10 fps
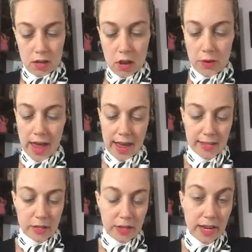Okay,
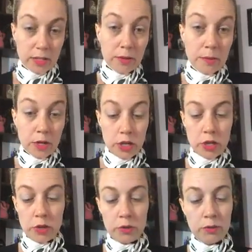so the next one I'm going to
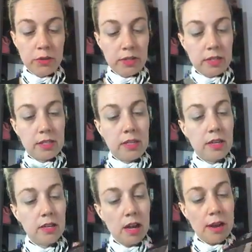use
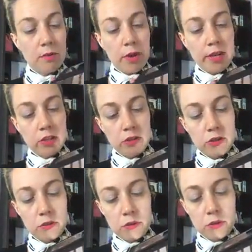
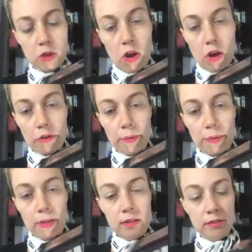
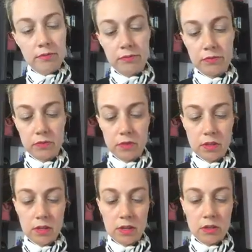Honorable.
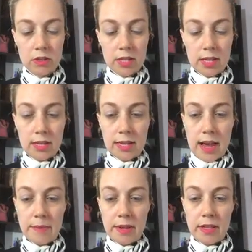Just going to
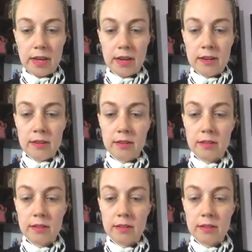dab in there.